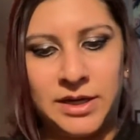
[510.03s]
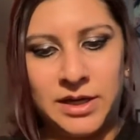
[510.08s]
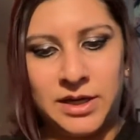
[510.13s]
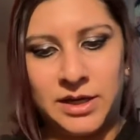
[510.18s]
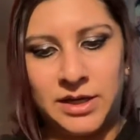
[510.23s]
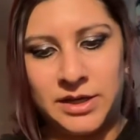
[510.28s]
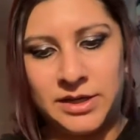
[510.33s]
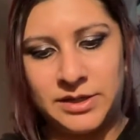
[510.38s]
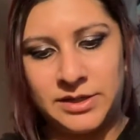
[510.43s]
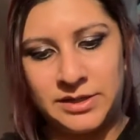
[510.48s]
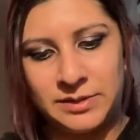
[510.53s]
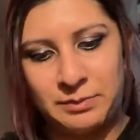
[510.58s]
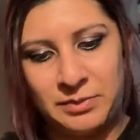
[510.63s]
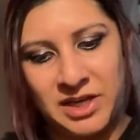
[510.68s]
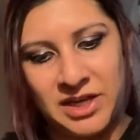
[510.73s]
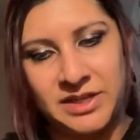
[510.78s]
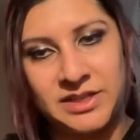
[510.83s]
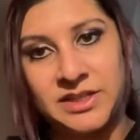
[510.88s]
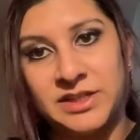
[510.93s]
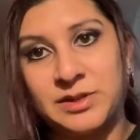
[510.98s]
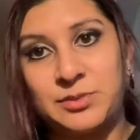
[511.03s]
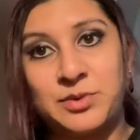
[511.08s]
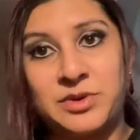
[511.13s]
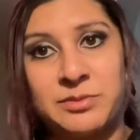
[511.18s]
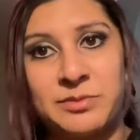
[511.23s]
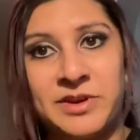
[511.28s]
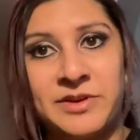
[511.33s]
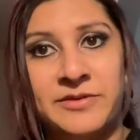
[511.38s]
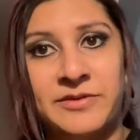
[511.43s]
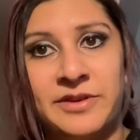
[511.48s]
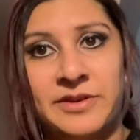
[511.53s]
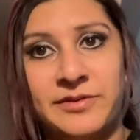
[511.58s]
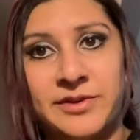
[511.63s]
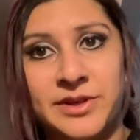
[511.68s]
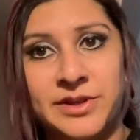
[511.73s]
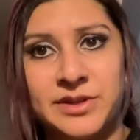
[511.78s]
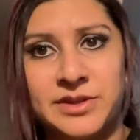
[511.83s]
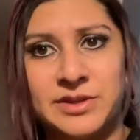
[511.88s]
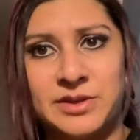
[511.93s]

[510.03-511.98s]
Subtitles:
and black tea is one of my favorites.